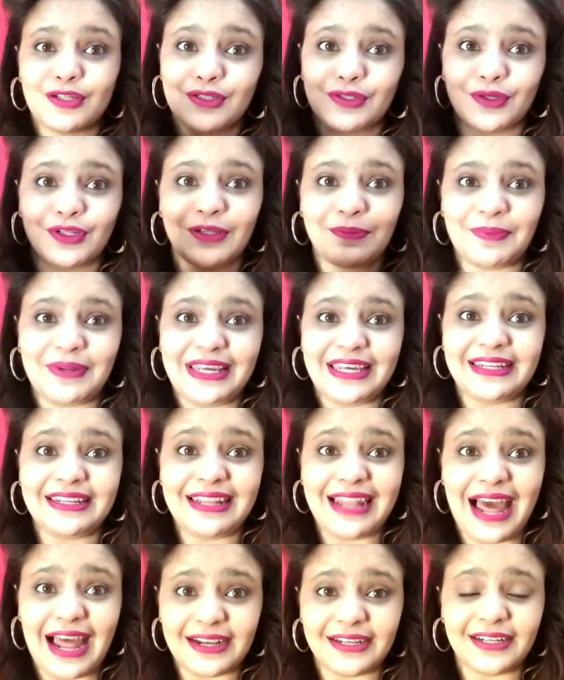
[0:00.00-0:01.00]
So the
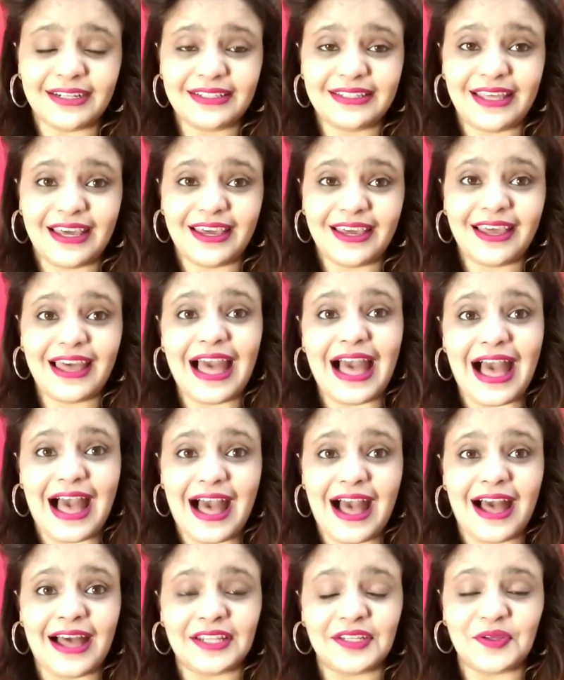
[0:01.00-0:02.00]
plane landed there,
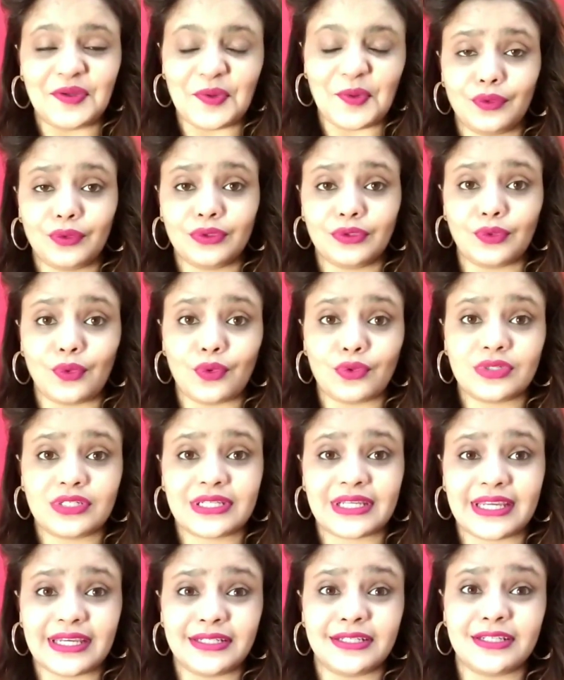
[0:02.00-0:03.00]
and you know,
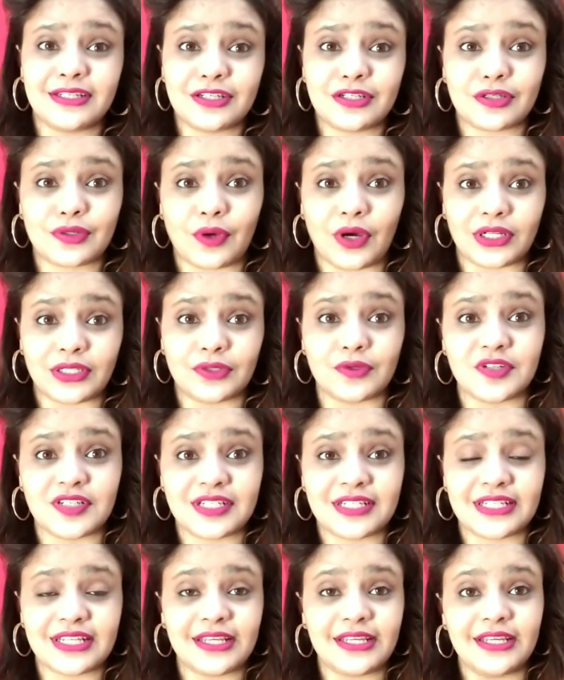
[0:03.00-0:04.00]
those kids got to
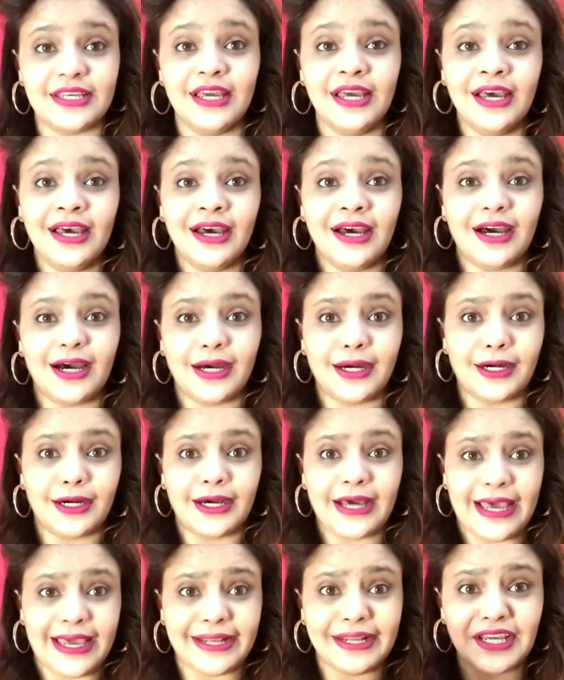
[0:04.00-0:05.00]
see
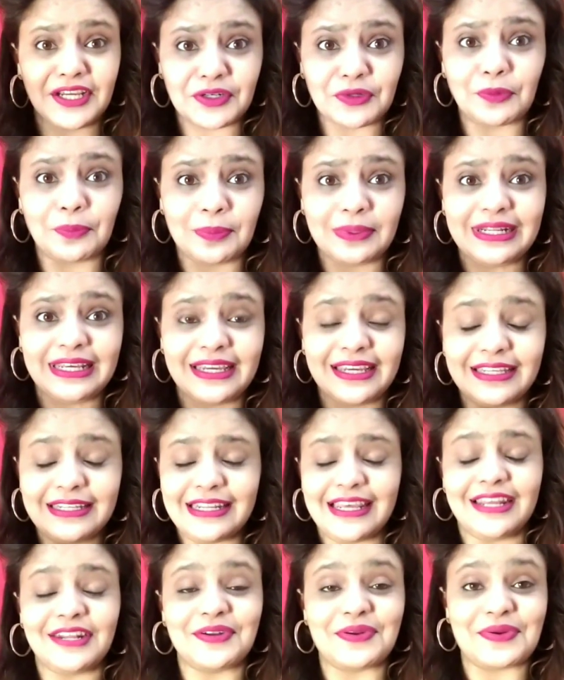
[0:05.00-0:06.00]
an
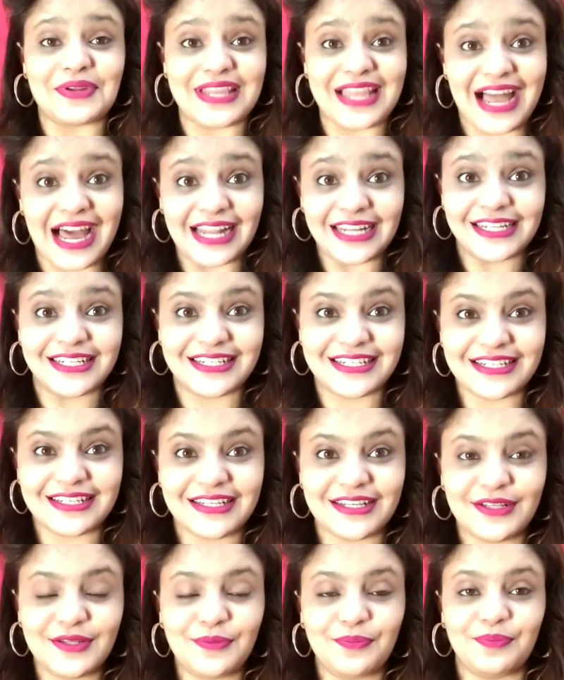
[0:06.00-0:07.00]
aeroplane in
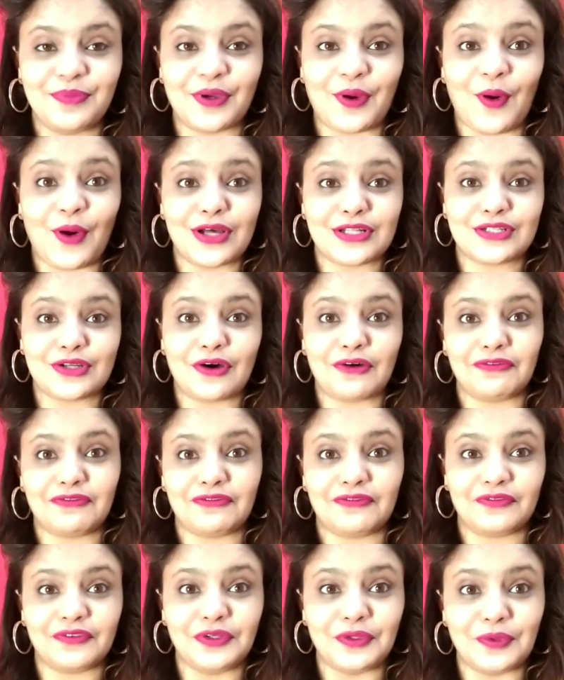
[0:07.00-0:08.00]
reality because
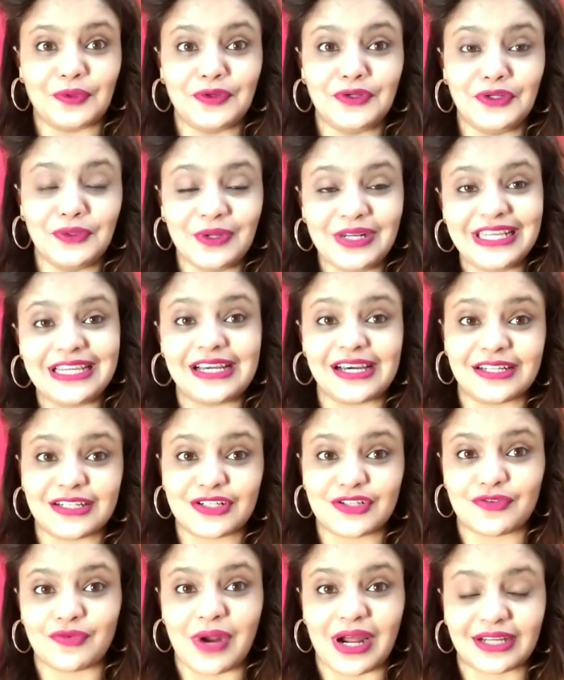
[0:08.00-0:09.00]
of, you know, newly
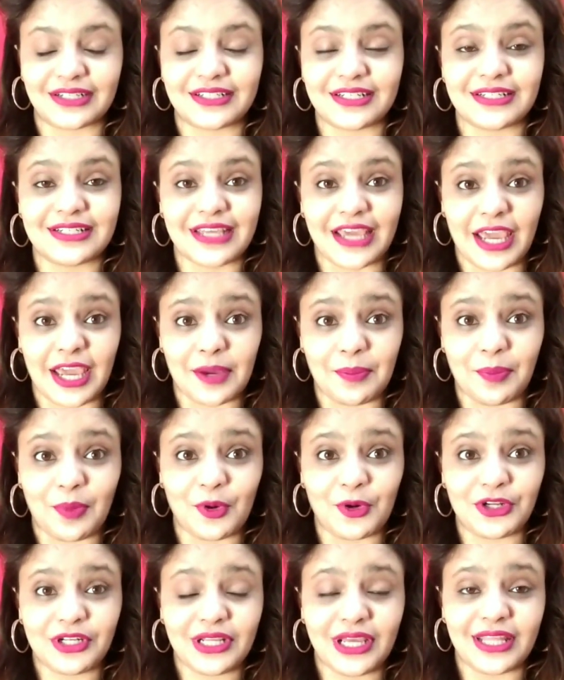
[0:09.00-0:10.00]
constructed
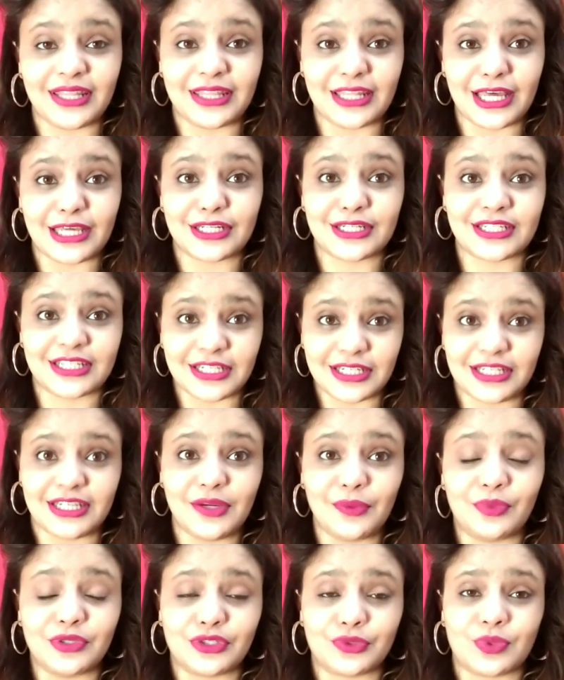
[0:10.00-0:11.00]
airport in their
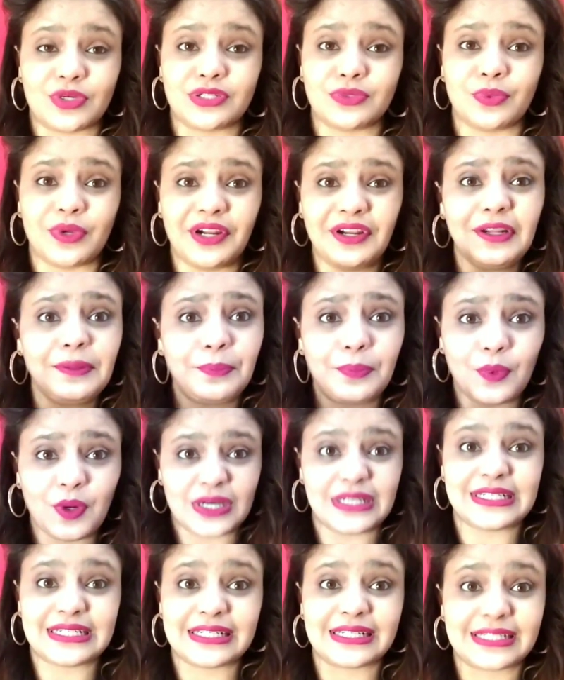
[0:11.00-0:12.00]
city, which was a very
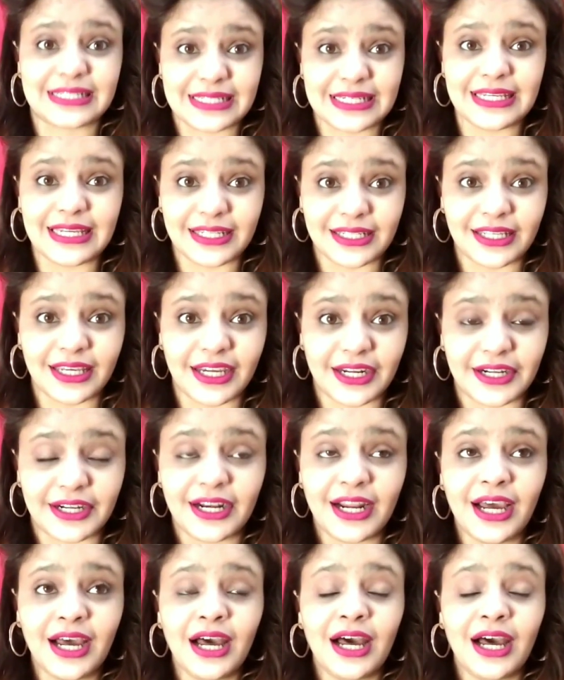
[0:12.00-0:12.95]
poor city, Edgir.